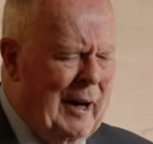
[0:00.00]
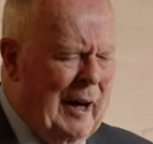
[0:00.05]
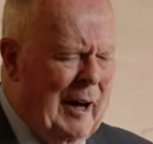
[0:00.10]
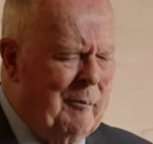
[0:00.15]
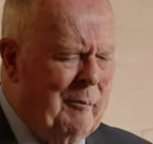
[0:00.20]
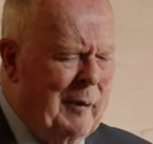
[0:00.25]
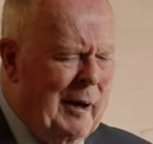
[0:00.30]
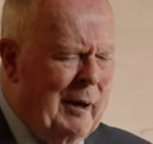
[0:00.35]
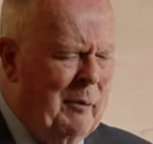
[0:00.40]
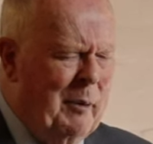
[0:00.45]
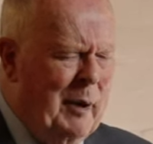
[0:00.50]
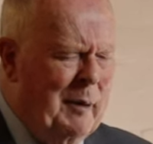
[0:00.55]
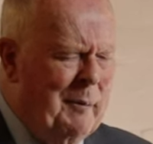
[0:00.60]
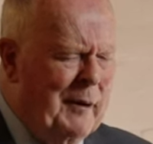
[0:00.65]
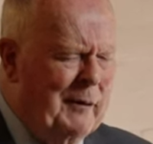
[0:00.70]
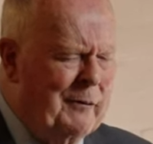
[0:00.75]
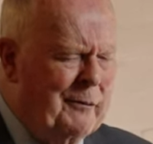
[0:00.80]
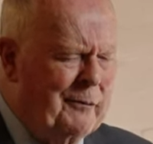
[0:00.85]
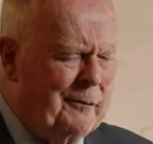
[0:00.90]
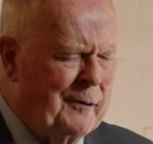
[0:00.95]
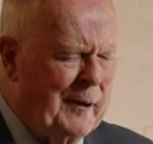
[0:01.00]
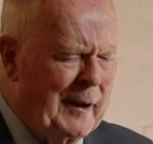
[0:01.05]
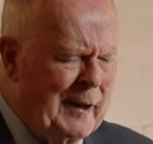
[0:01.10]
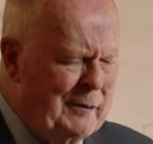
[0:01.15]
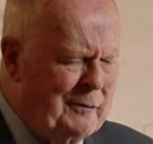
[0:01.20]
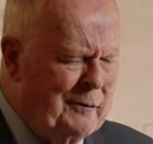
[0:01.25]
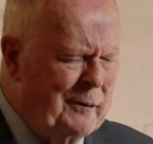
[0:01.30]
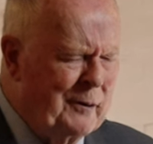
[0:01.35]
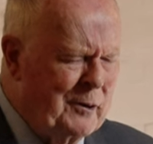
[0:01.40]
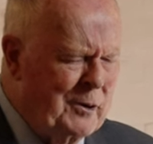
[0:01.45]
And may we be
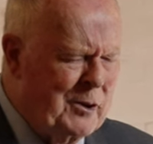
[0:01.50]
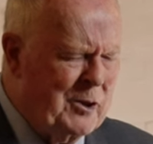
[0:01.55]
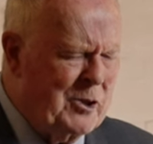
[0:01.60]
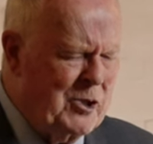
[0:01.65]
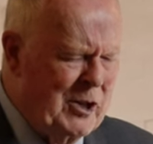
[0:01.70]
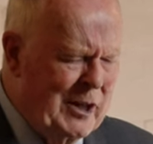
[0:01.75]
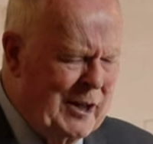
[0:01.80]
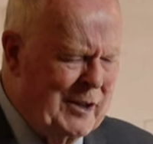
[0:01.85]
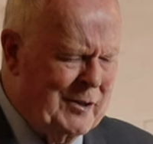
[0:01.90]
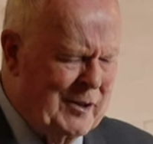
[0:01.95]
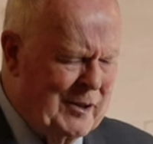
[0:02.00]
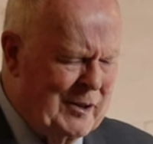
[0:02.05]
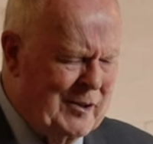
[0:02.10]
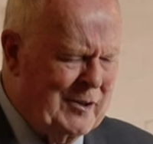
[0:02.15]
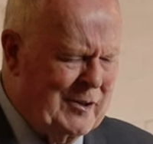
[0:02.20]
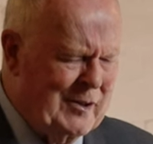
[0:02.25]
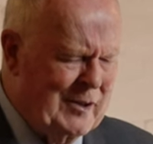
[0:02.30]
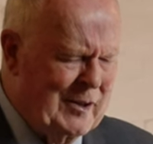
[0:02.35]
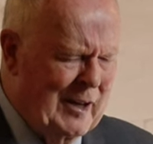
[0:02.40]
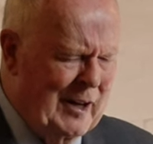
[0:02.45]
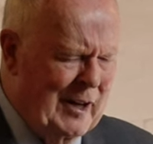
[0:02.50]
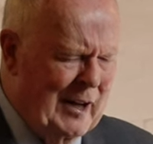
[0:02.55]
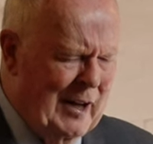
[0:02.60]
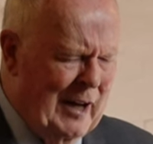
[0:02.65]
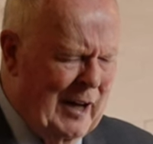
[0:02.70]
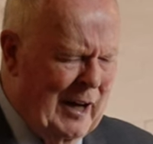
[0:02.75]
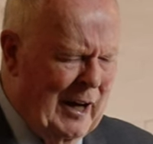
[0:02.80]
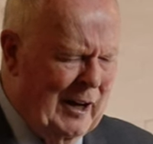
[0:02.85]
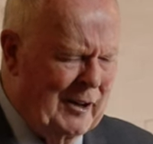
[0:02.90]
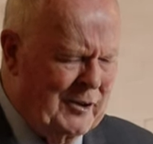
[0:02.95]
faithful to Jesus
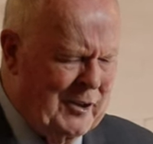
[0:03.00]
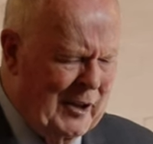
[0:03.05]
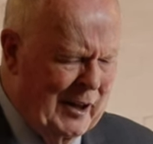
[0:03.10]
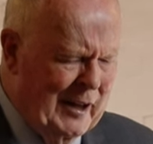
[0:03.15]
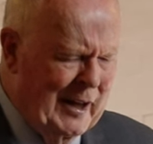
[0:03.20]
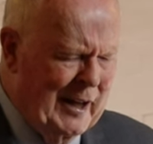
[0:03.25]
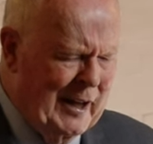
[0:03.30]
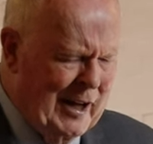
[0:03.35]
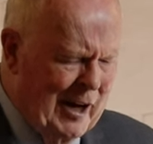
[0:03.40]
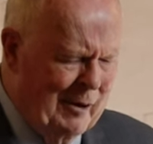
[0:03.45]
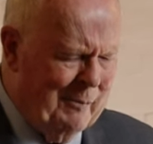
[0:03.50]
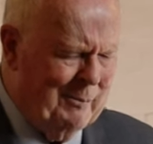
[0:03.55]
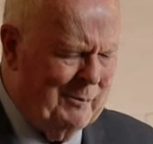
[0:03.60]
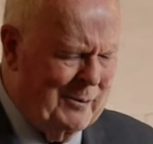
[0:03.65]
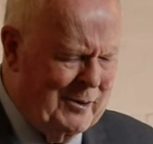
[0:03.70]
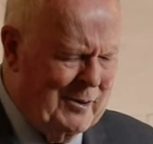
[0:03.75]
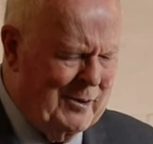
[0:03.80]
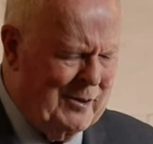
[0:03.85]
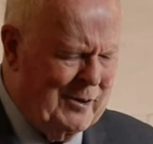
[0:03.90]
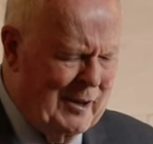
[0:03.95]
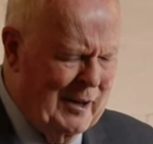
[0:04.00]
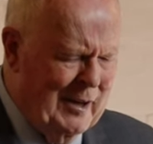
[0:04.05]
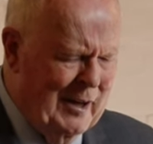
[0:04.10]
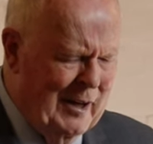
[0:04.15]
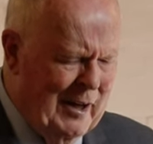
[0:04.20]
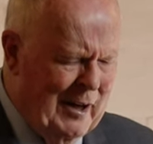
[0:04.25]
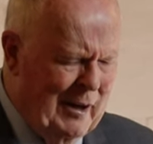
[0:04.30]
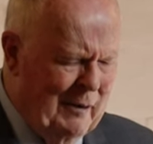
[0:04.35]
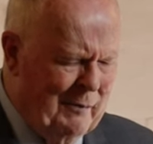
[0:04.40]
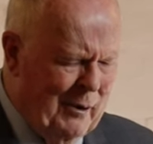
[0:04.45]
until he comes.
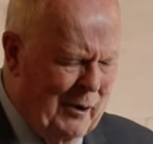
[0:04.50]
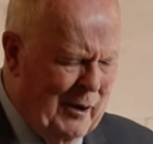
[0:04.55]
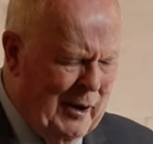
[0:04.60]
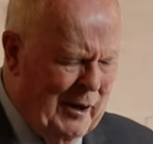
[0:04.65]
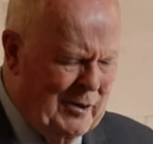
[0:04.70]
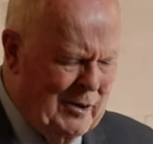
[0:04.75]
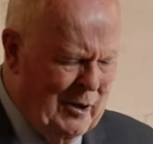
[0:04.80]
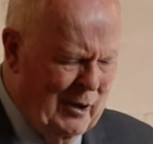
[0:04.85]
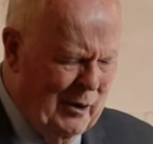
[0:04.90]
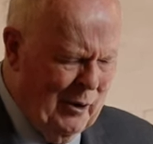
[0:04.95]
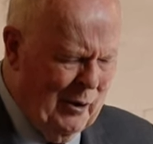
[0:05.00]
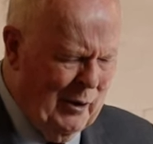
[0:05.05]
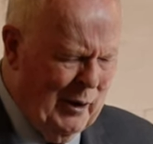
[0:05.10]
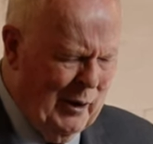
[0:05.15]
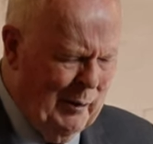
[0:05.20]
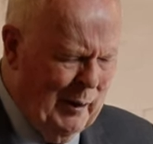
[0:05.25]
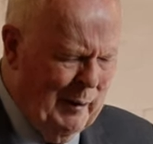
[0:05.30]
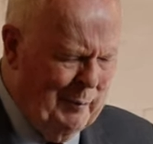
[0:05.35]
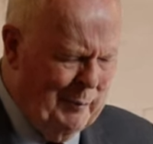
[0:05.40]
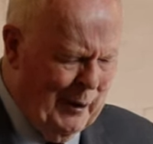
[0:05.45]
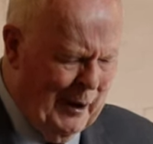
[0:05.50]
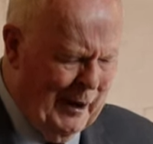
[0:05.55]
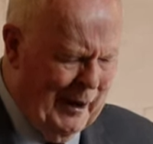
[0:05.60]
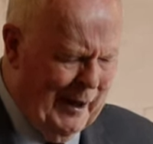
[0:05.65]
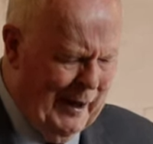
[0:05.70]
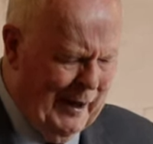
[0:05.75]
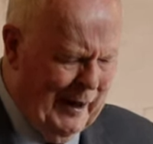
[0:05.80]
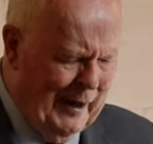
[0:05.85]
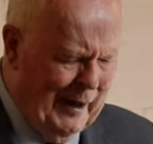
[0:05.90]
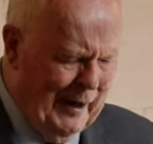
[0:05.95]
For his glory we pray.